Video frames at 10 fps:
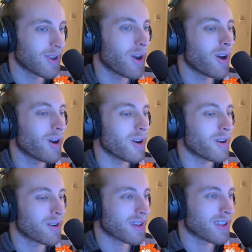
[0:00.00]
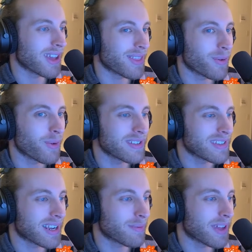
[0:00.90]
Oh, okay. Yeah, the
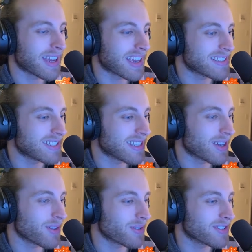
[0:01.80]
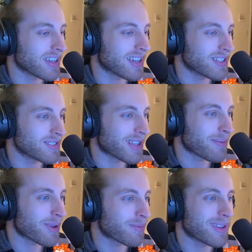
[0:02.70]
ones that I can't see the other side, so
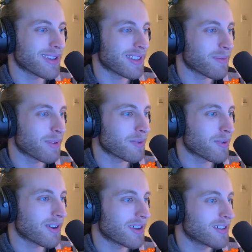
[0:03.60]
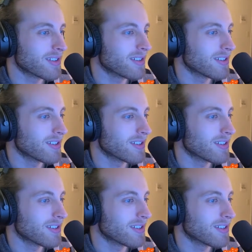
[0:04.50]
that might be why.